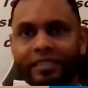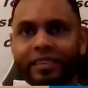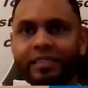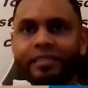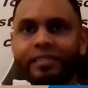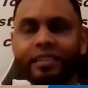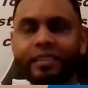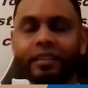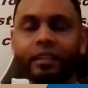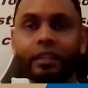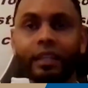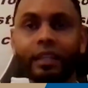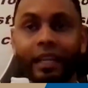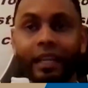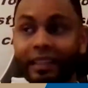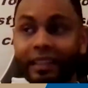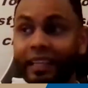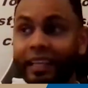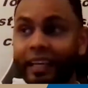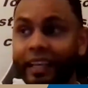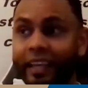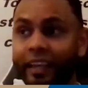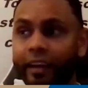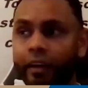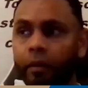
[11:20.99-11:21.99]
just
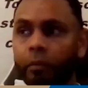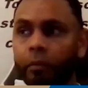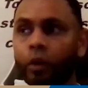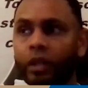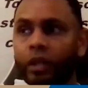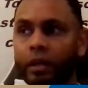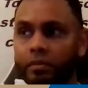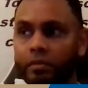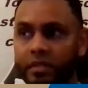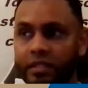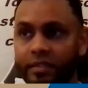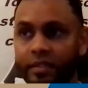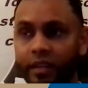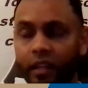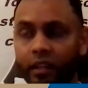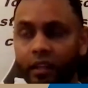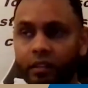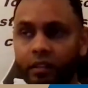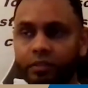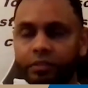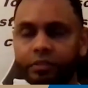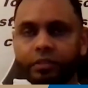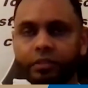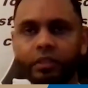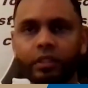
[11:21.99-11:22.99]
that they care about
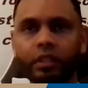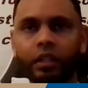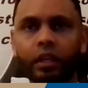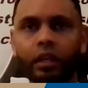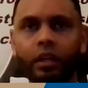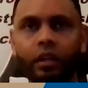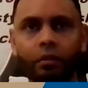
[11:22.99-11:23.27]
themselves,